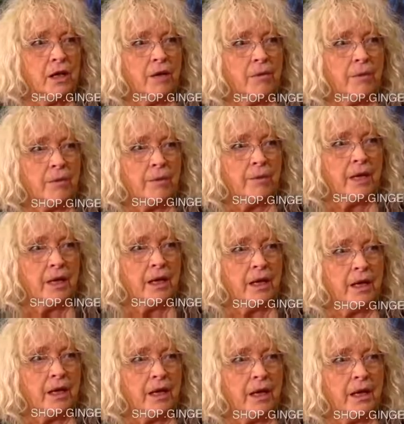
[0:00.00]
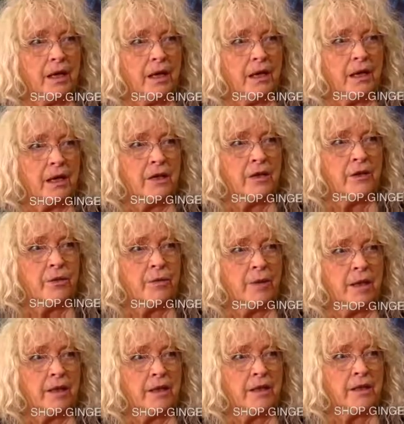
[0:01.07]
with me a new
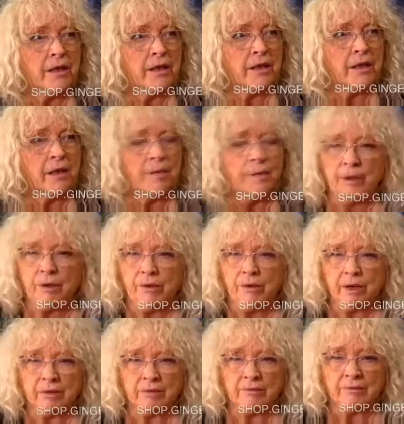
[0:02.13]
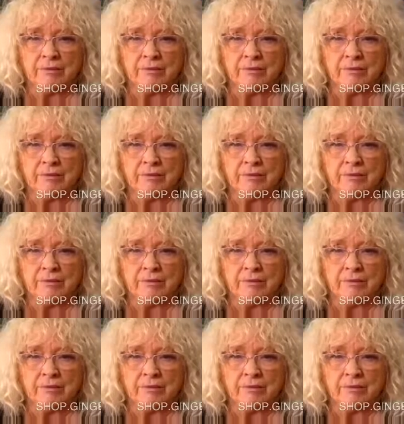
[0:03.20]
painting appearing.